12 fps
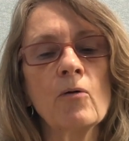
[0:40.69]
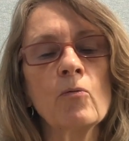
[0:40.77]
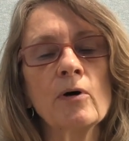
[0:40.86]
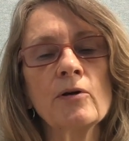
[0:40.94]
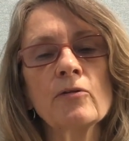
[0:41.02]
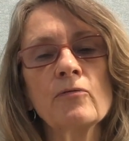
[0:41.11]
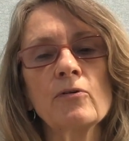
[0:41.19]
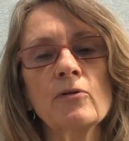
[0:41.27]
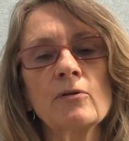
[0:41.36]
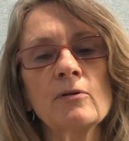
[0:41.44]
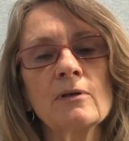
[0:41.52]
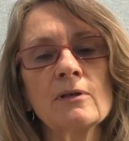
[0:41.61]

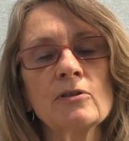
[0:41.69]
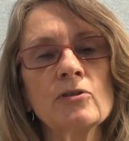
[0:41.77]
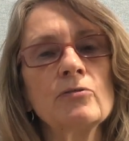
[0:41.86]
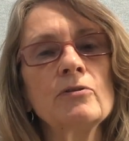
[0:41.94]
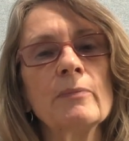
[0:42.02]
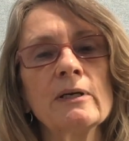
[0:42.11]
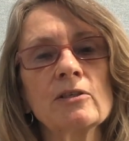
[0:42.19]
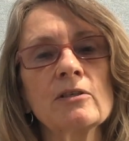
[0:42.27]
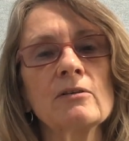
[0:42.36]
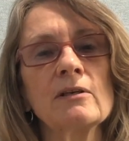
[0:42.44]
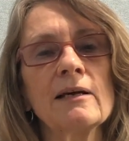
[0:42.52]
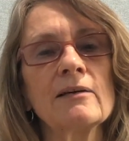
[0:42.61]
wonderful
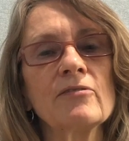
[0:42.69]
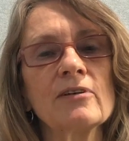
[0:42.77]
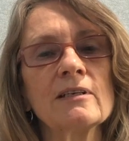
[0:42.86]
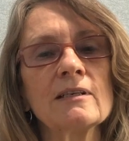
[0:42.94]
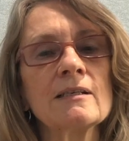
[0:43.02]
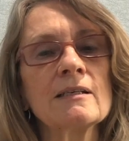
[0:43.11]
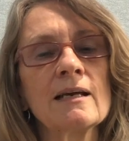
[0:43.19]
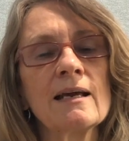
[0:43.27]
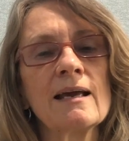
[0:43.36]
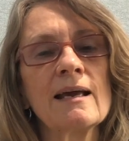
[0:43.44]
two-dimensional life is.